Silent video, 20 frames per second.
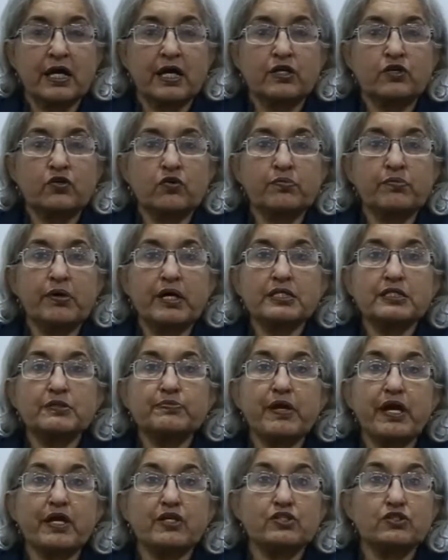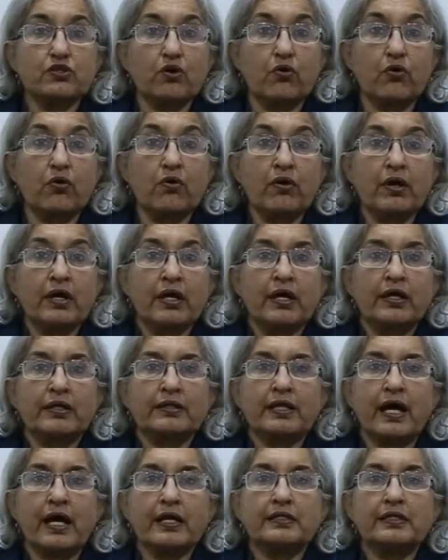you must make sure
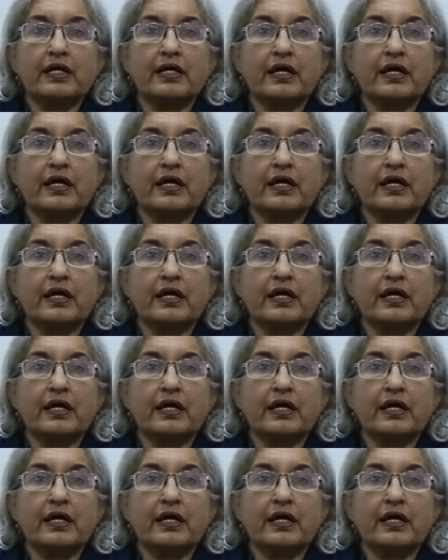that the